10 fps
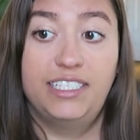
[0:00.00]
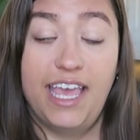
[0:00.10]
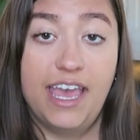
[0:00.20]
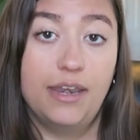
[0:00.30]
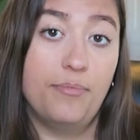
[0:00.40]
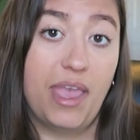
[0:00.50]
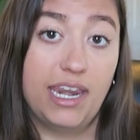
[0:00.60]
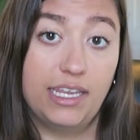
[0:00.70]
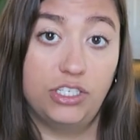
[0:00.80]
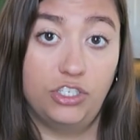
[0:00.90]
ten
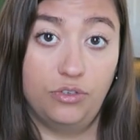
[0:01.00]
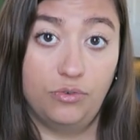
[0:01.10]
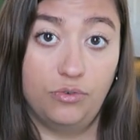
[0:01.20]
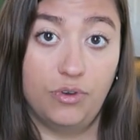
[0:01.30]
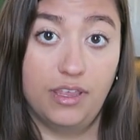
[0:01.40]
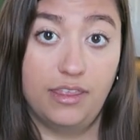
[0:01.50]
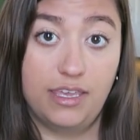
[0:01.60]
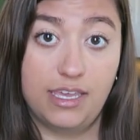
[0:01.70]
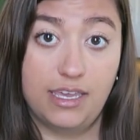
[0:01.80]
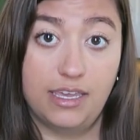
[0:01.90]
made it to
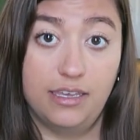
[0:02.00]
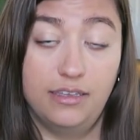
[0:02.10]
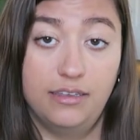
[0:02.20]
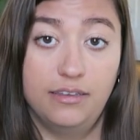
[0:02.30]
the